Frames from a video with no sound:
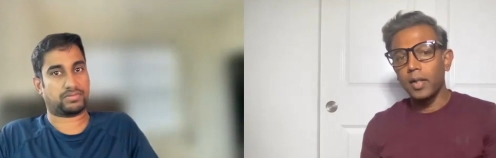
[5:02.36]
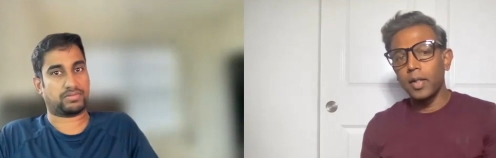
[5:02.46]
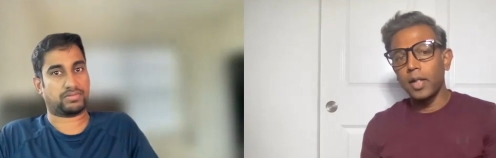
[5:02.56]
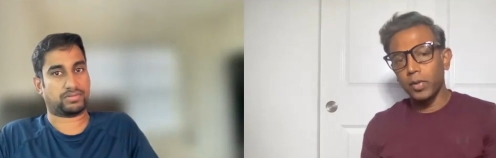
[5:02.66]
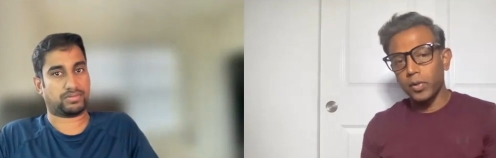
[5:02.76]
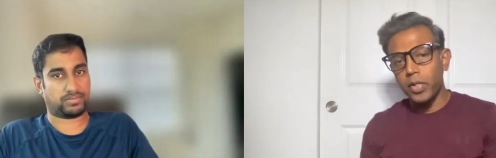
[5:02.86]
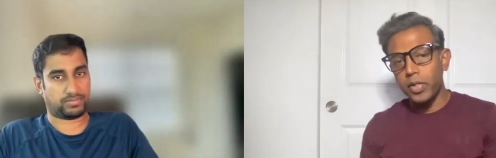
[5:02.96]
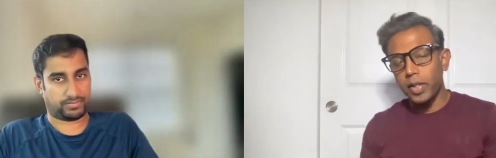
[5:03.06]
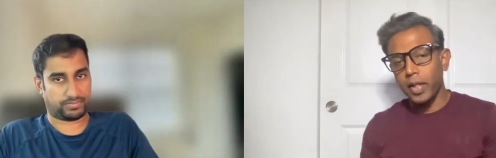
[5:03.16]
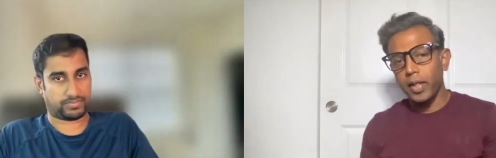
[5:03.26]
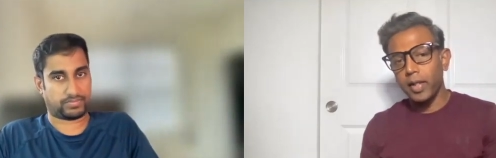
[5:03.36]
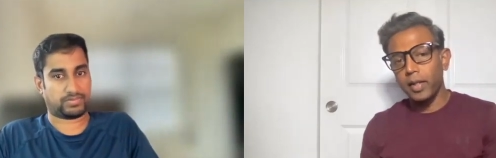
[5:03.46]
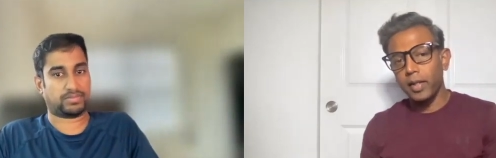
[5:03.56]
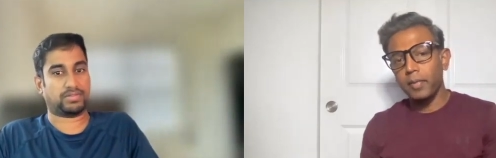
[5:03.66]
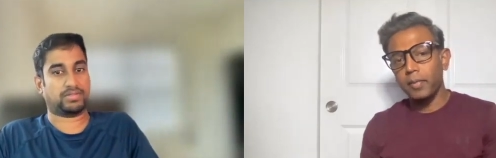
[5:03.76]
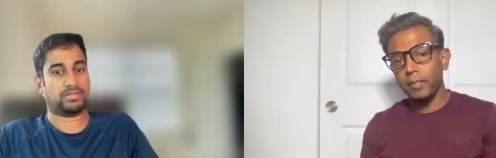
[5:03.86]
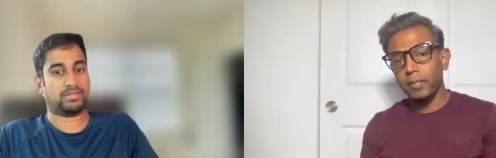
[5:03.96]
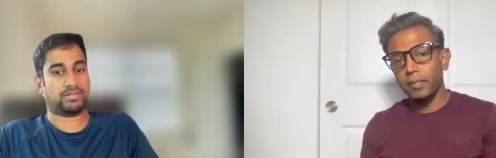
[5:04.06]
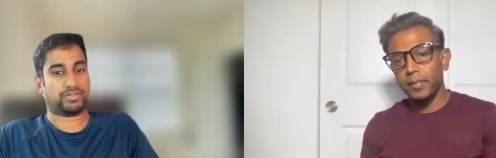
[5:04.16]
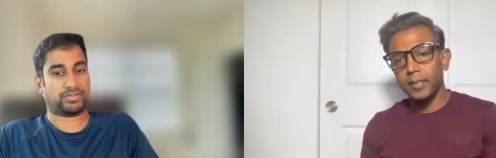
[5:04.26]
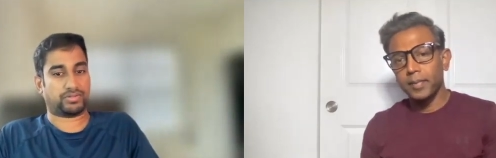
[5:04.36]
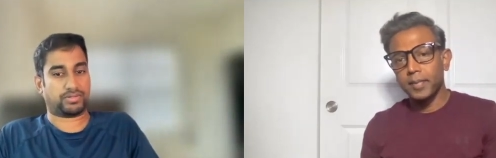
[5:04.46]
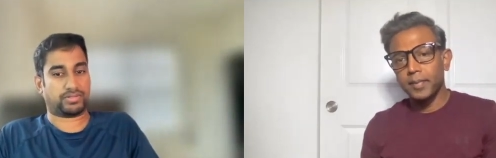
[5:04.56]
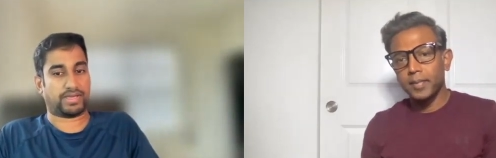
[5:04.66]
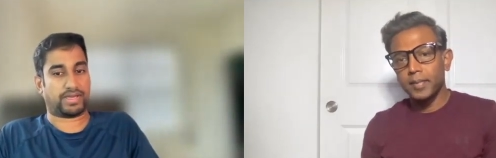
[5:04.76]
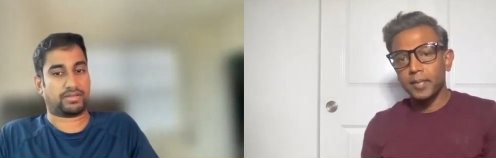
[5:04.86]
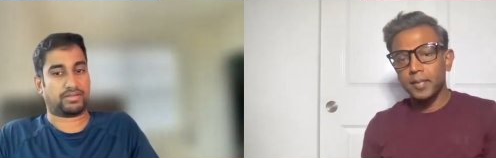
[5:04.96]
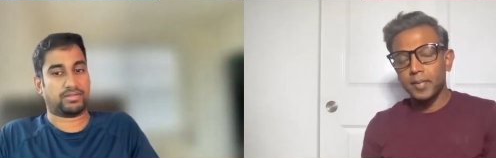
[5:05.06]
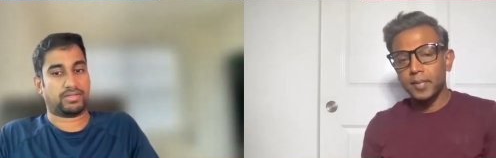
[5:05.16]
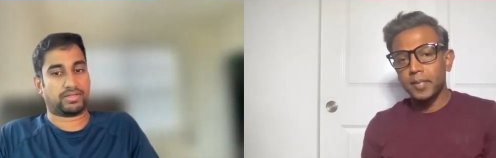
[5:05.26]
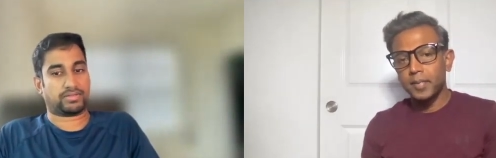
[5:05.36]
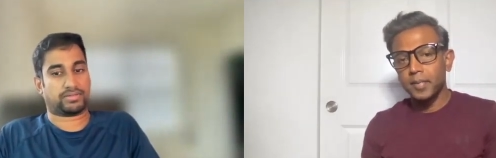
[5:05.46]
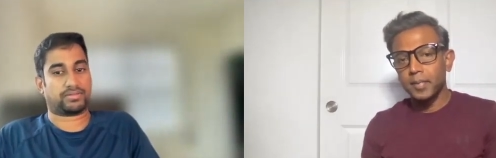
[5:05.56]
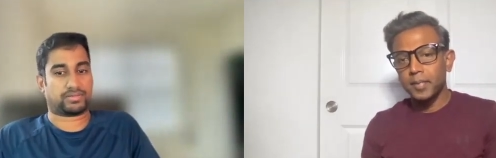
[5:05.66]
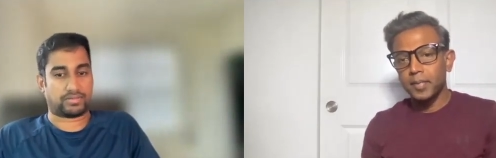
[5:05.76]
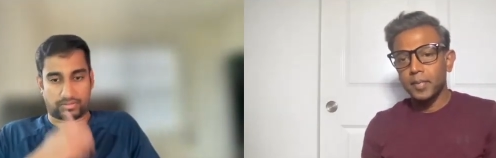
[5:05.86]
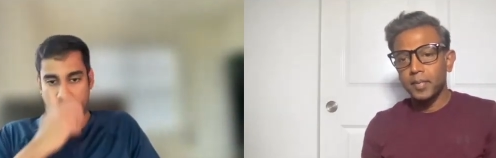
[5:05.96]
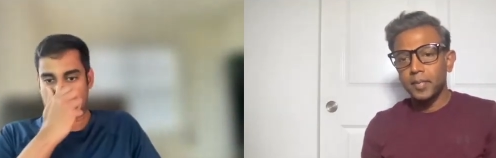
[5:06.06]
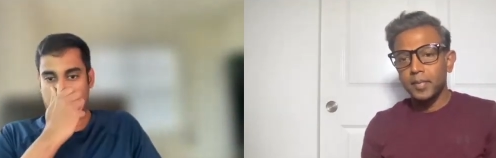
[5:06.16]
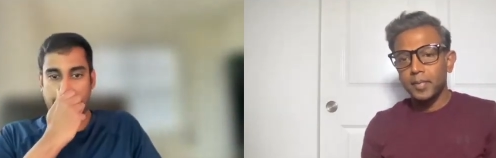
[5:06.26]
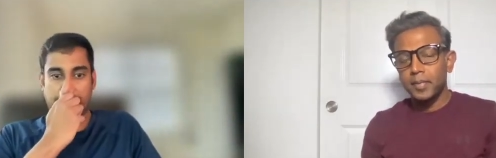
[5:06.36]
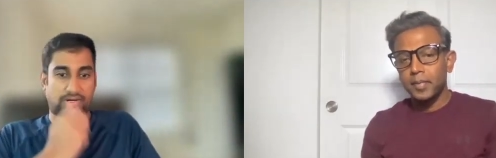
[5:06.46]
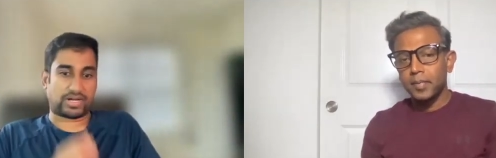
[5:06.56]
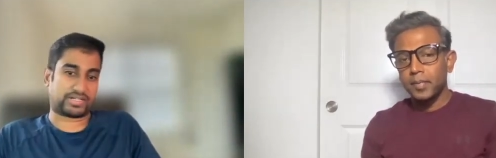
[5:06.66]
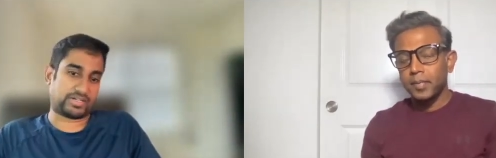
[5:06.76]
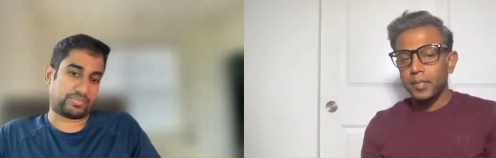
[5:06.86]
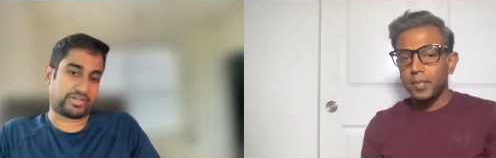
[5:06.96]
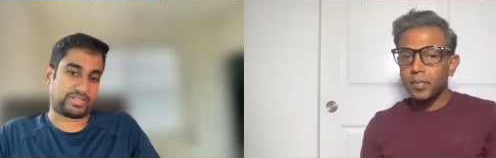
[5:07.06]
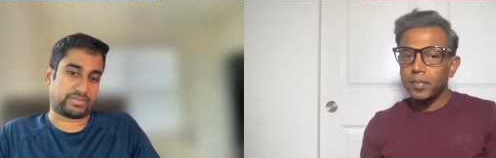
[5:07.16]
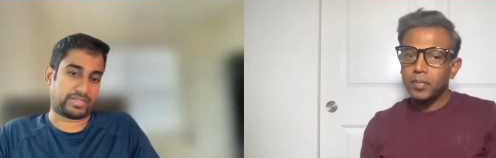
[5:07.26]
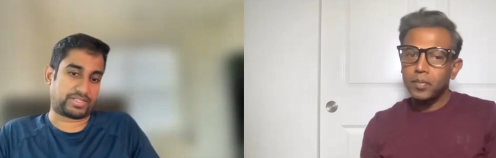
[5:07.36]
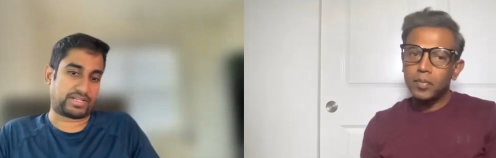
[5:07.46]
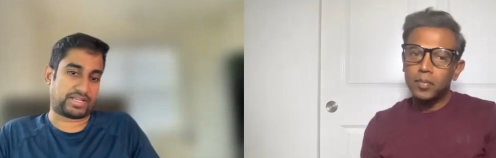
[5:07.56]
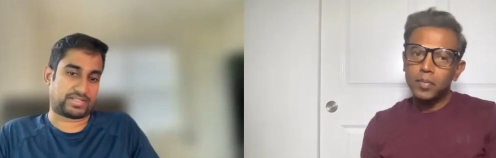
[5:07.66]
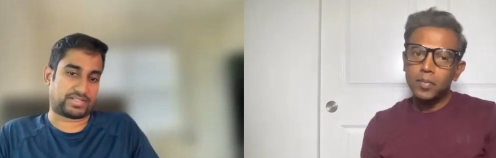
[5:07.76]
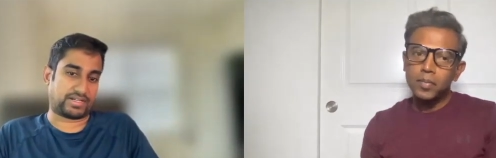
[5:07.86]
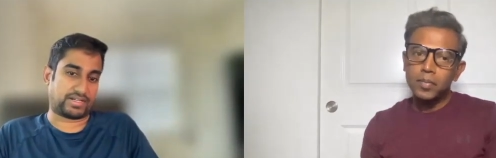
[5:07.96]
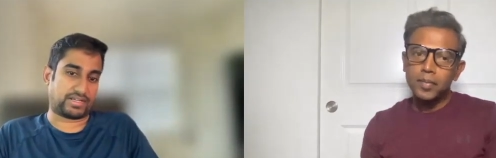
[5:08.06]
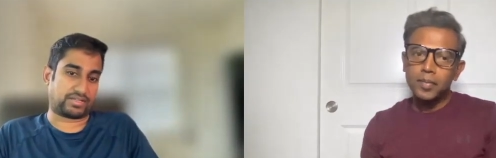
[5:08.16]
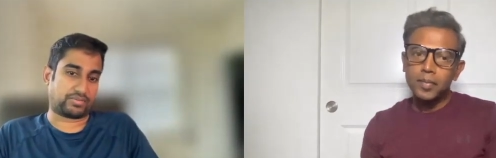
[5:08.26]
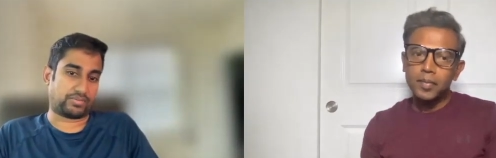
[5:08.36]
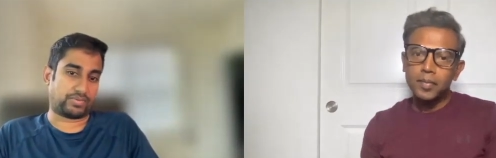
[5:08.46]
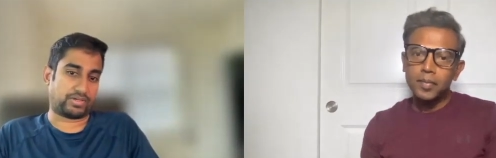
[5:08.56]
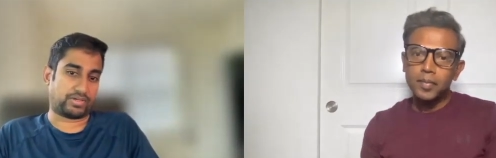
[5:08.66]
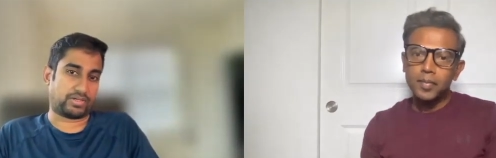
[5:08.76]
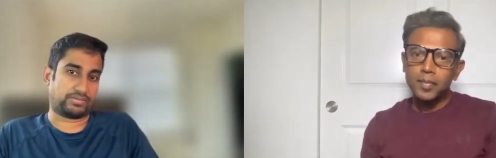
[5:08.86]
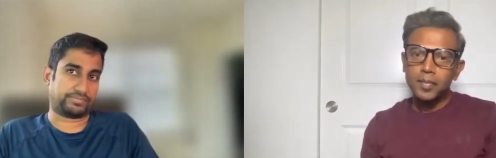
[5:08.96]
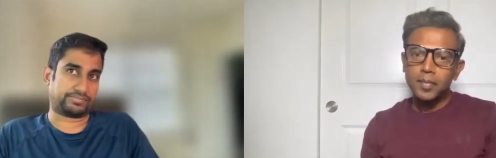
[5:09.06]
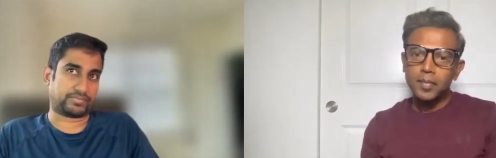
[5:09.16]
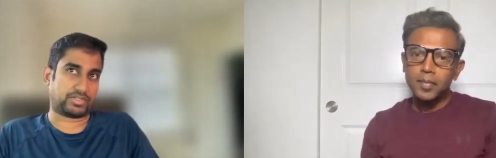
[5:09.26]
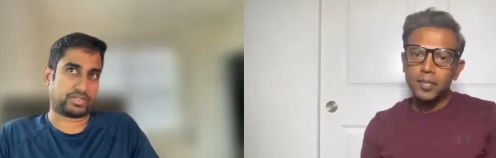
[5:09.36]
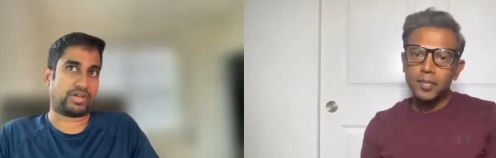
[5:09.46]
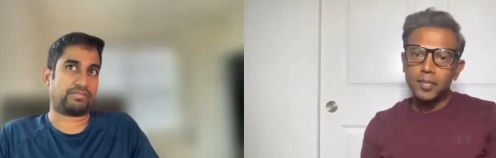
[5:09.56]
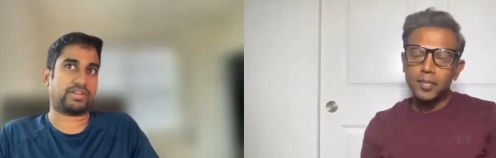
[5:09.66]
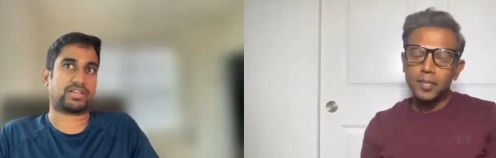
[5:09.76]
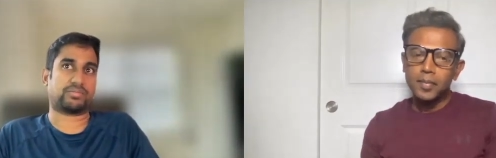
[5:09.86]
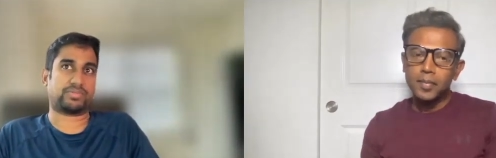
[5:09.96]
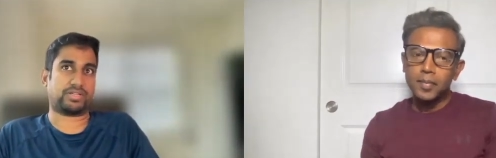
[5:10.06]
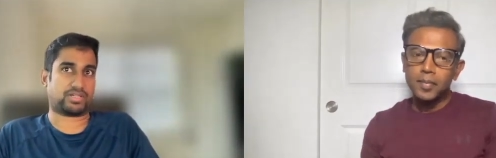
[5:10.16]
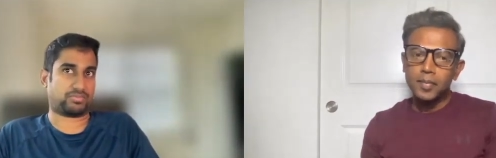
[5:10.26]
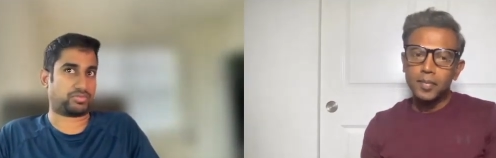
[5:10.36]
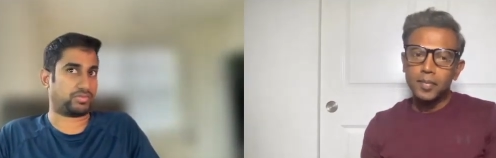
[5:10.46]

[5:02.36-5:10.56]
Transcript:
Speaker 1: network solution architect? Sure.
Speaker 2: Yeah. So to become an architect, basically, as I said, like um, so every company comes with